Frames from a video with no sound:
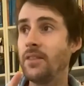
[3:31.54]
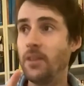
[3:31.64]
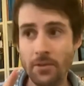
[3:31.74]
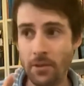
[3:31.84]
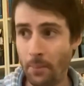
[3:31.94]

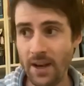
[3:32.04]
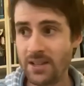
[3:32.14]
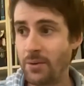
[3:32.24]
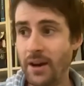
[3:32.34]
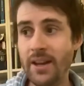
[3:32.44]
the, the
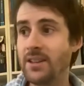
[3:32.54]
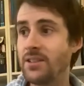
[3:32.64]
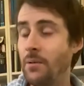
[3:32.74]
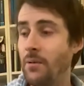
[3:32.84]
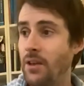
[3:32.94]
best way
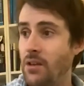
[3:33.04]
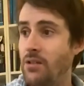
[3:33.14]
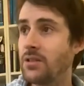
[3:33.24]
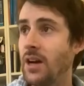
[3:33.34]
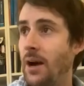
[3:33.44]
is that we
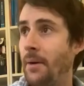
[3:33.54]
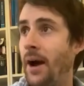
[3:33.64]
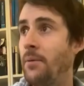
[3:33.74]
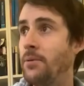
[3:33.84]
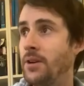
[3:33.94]
use our
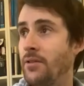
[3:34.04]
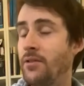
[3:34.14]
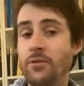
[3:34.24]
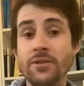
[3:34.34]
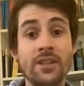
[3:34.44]
power and
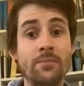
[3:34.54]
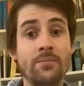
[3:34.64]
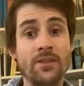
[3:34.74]
authority